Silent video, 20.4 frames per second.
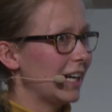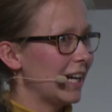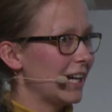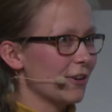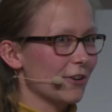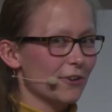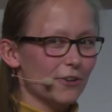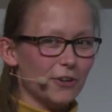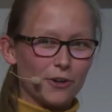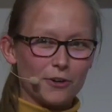I
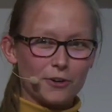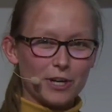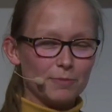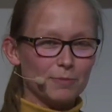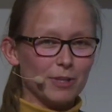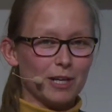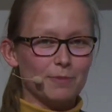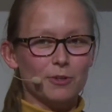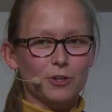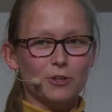don't know,
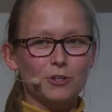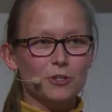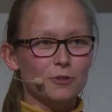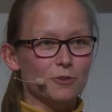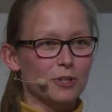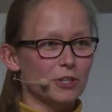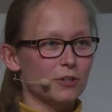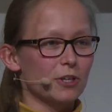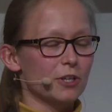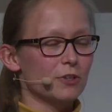I'm, I'm, not
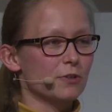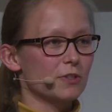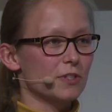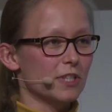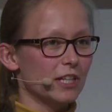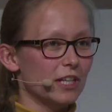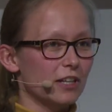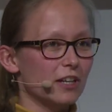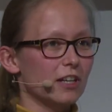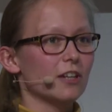sure. You're
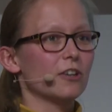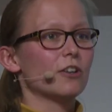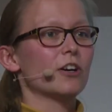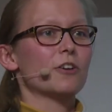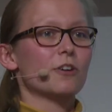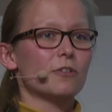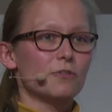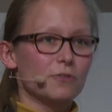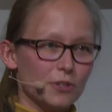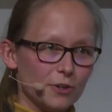using a
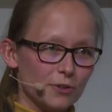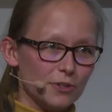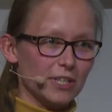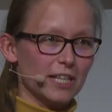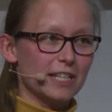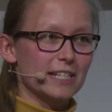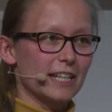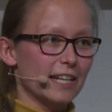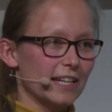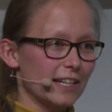lot of those
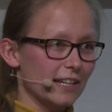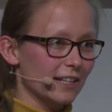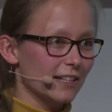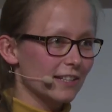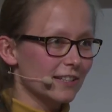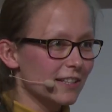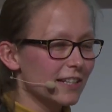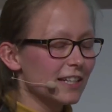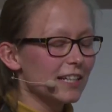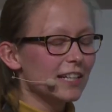
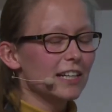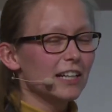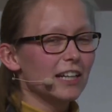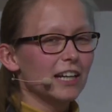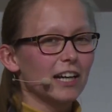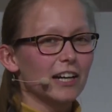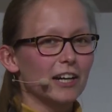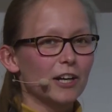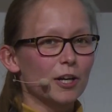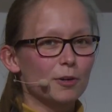antennas,
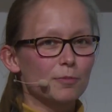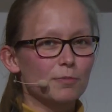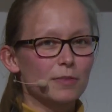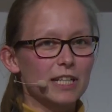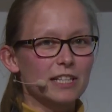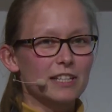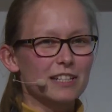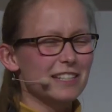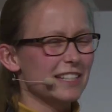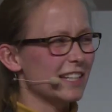um,
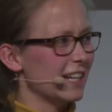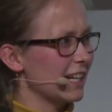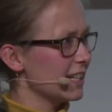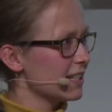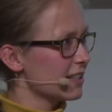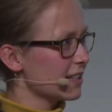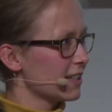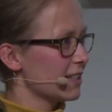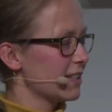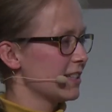and in the
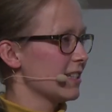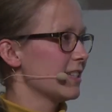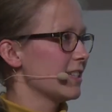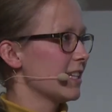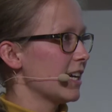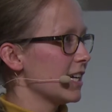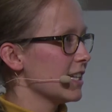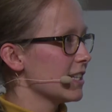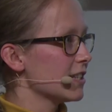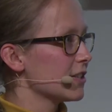end, it's the
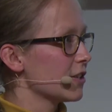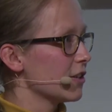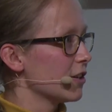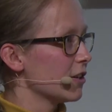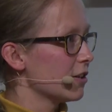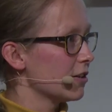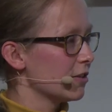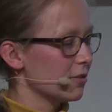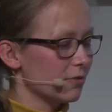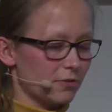size
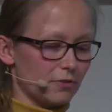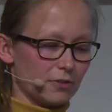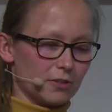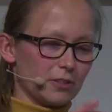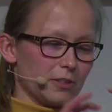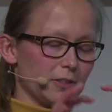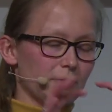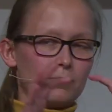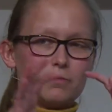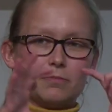of,
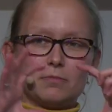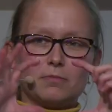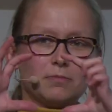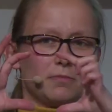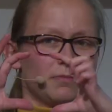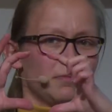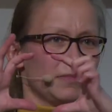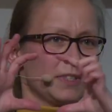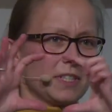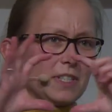um,
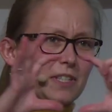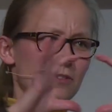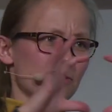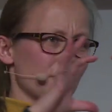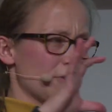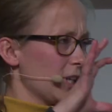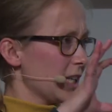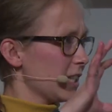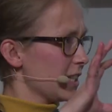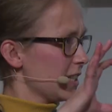this,
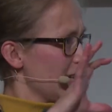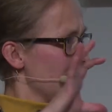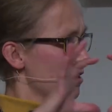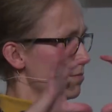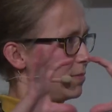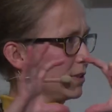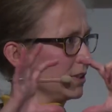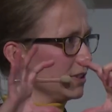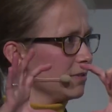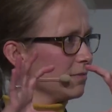for
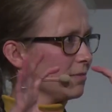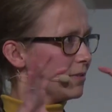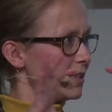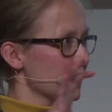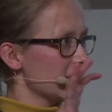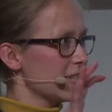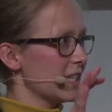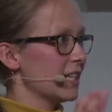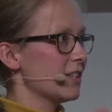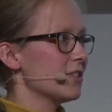example,
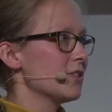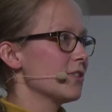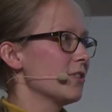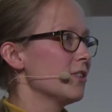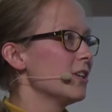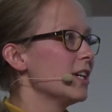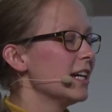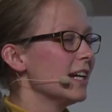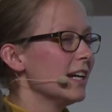the sensor.